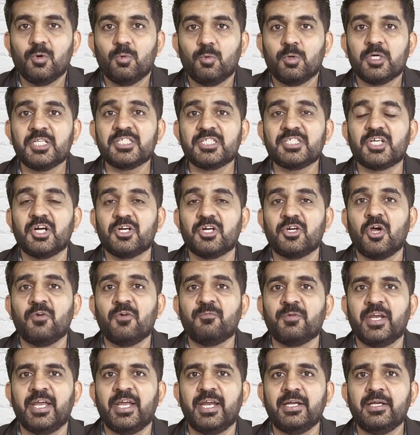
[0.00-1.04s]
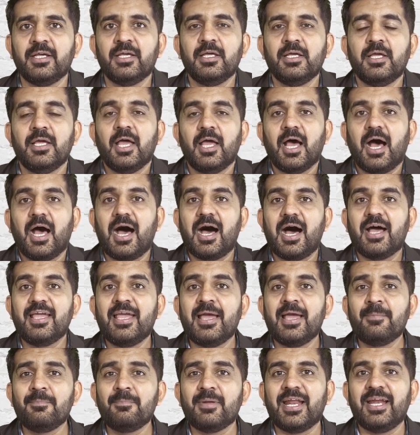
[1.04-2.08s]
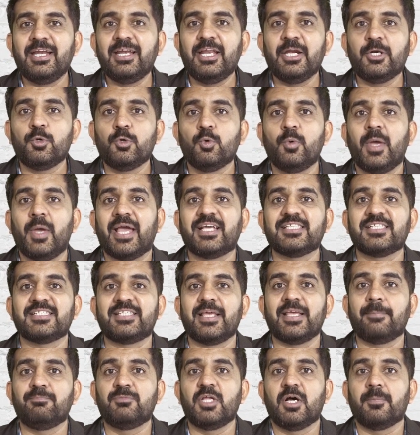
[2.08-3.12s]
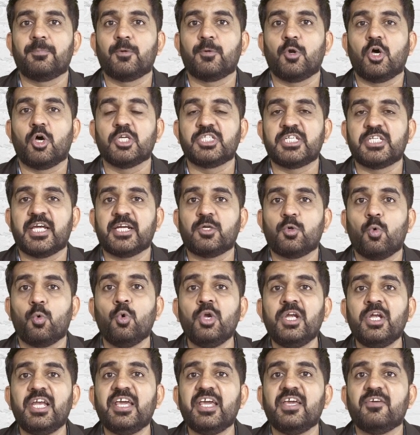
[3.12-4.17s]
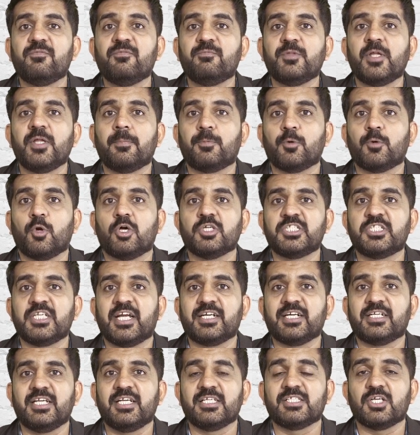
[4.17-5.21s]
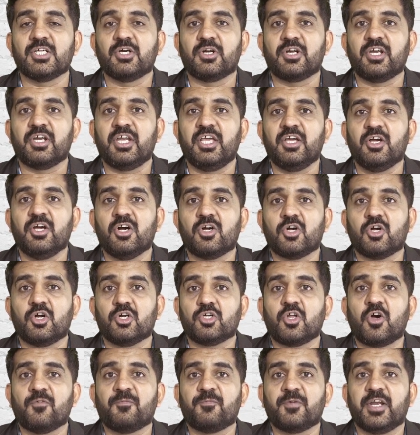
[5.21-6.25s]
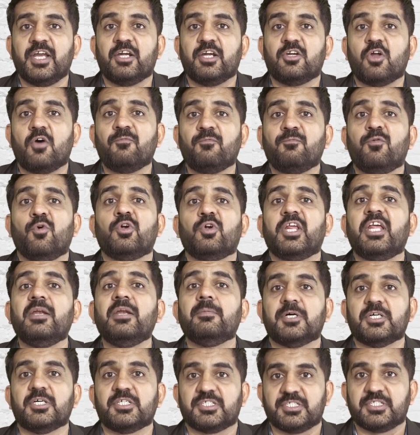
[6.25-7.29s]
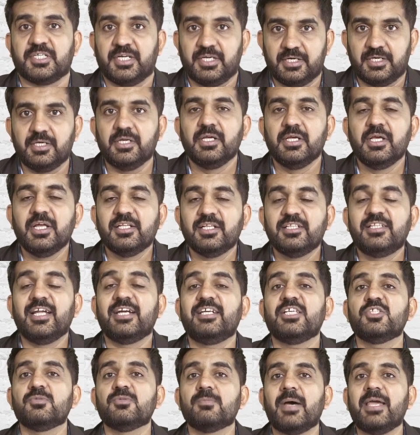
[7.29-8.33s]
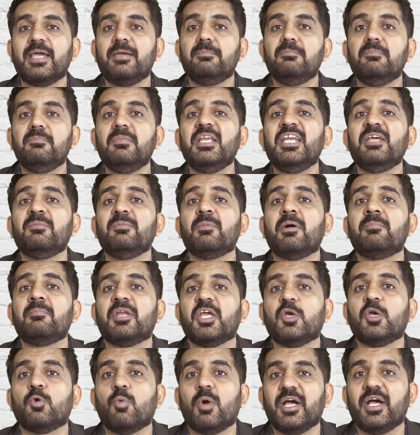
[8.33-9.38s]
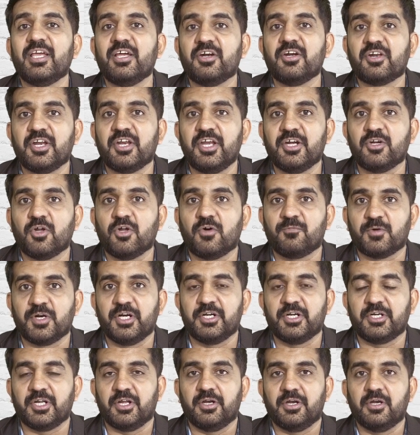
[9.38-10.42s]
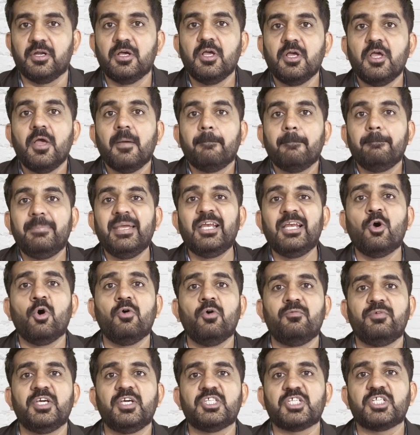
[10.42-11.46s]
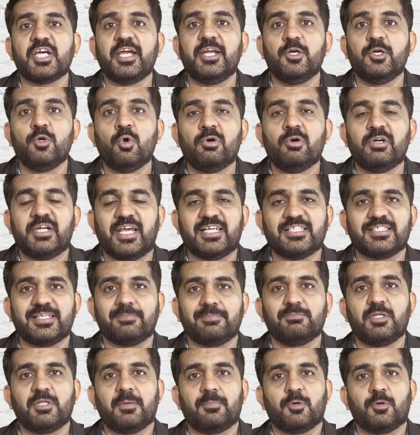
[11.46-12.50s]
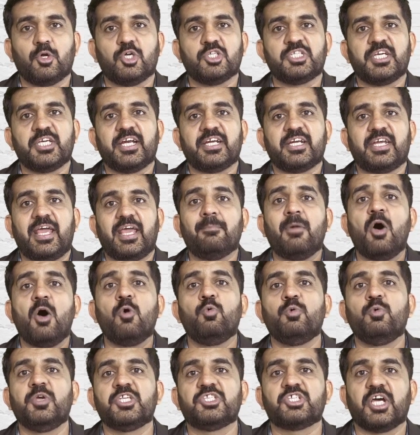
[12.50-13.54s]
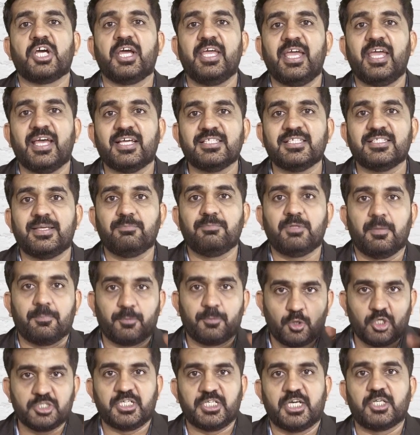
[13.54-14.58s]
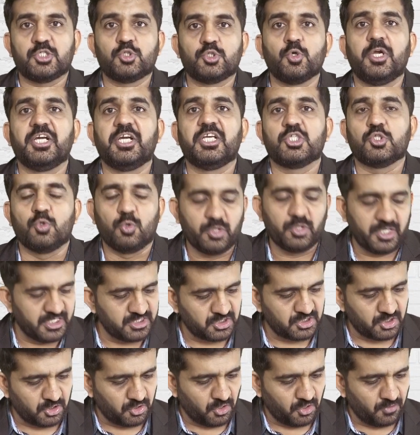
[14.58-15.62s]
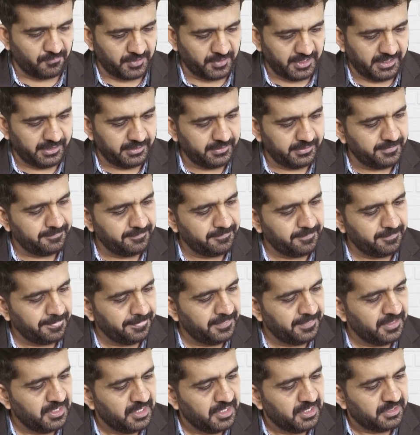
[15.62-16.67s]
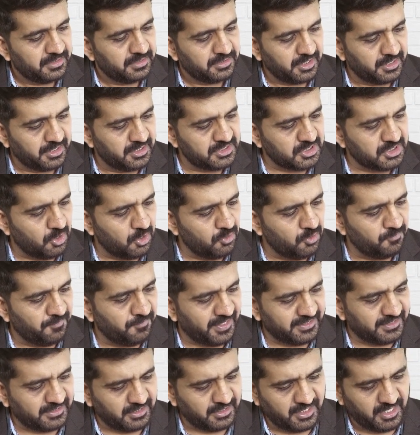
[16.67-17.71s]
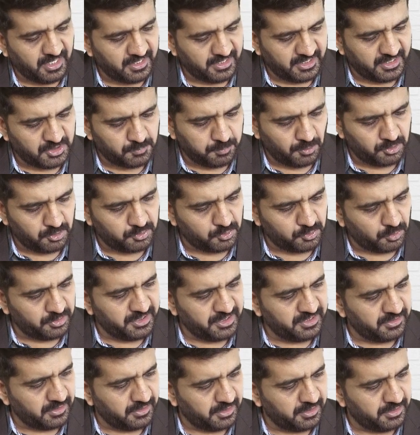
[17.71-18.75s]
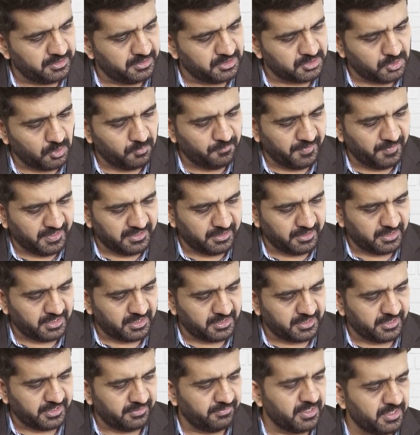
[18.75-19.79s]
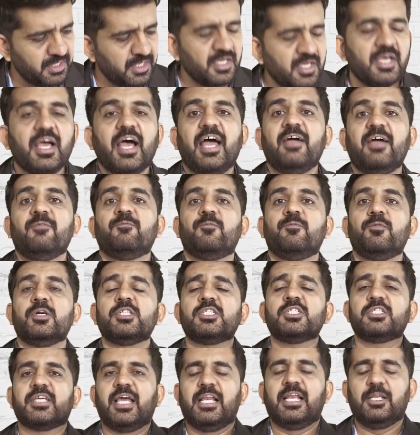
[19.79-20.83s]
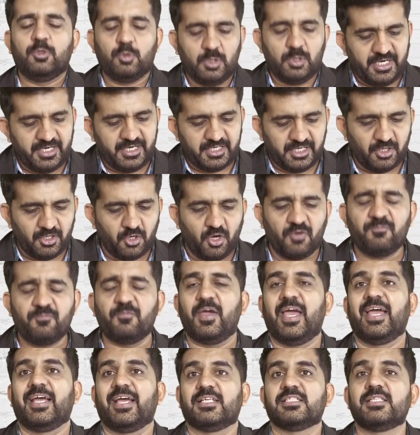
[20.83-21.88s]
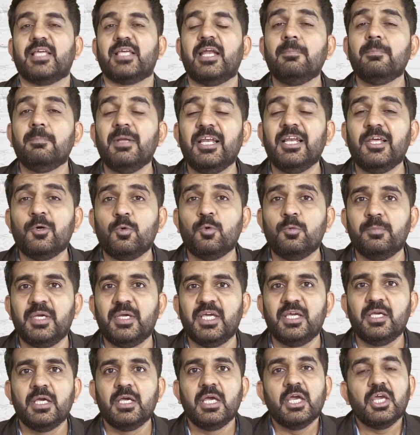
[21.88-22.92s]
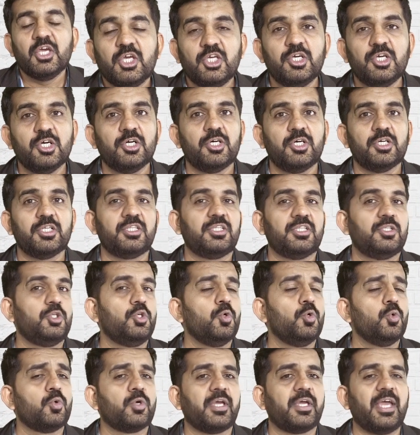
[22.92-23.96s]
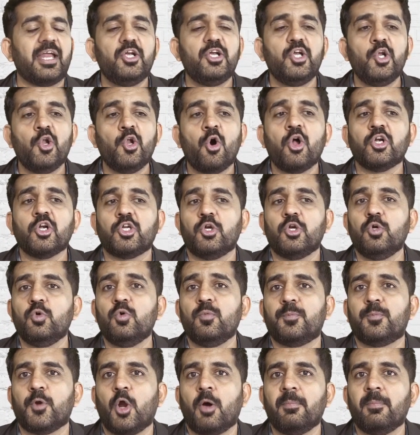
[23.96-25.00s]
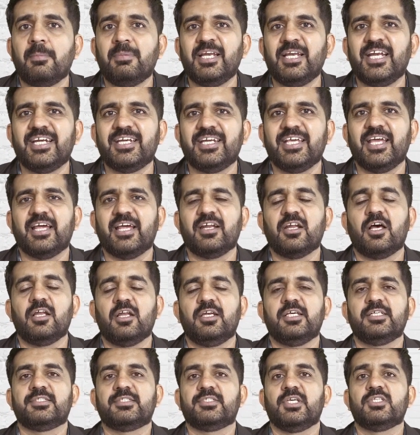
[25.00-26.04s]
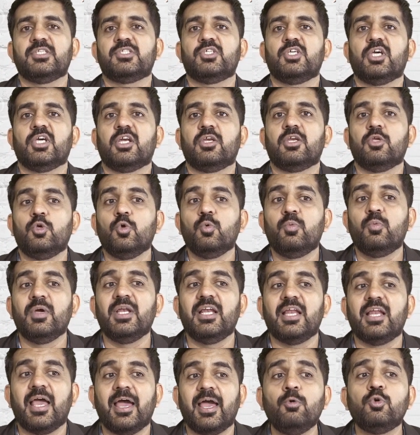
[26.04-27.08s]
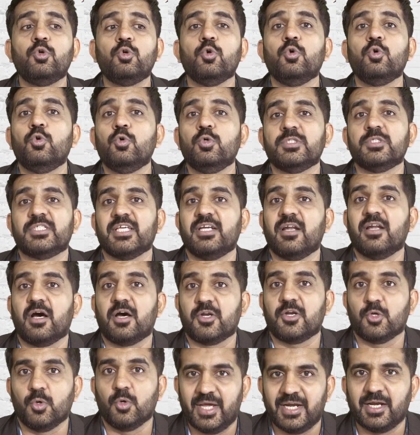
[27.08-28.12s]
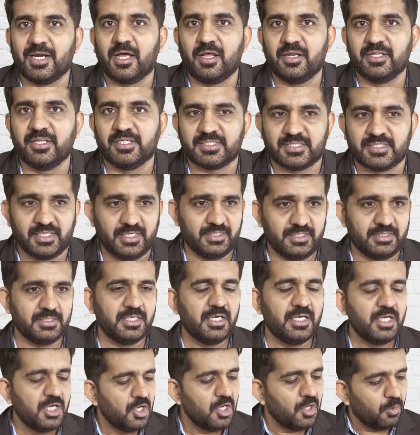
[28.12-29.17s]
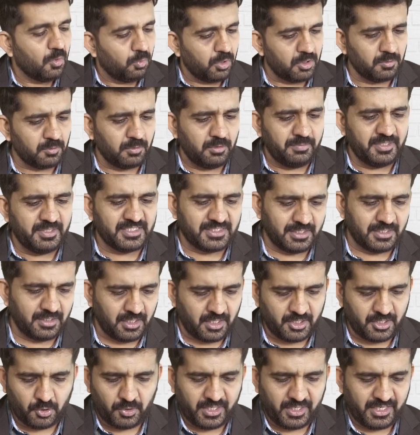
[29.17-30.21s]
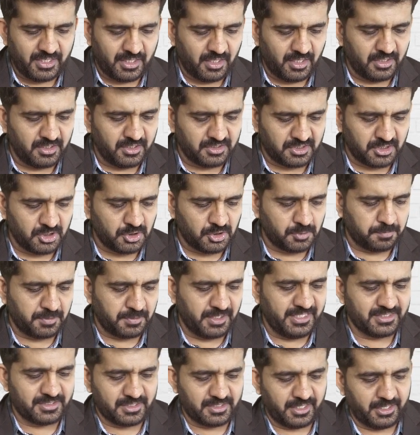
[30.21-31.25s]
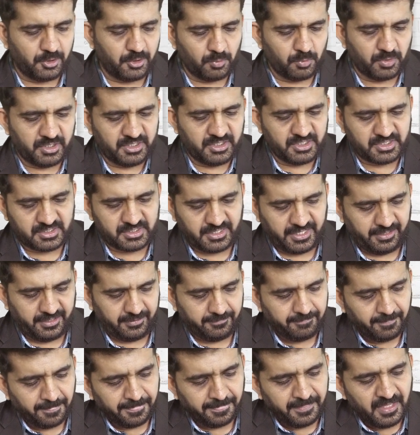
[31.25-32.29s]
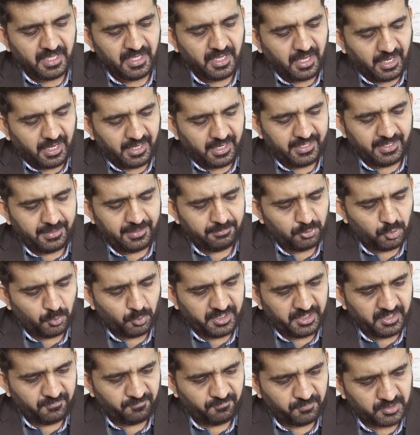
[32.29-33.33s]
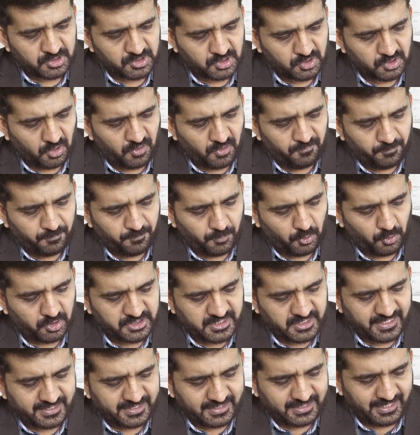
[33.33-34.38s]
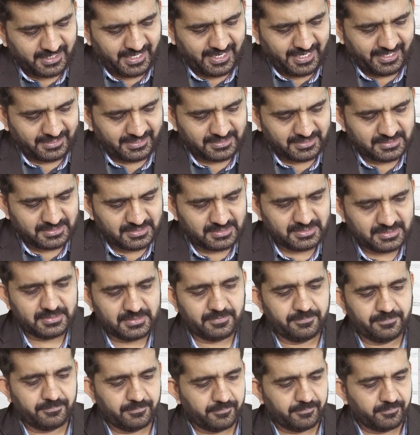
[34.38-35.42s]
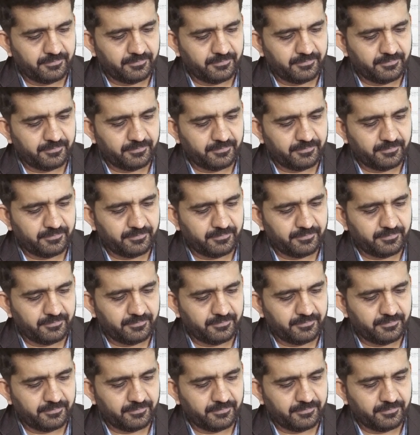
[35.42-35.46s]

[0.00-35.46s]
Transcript: What is cutoff rate? I am ready to accept the project only if the project is earning a cutoff rate of 14%. That is my minimum required rate of return. Below which I don't accept the project, above which I accept the project. So it is known as cutoff rate. The discount factor are as follows. So discount factor are given. I am first calculating of X. And believe me, here you cannot do probability analysis. Here you will have to do scenario analysis. What will be scenario analysis? Please try to understand. I am doing first off project X.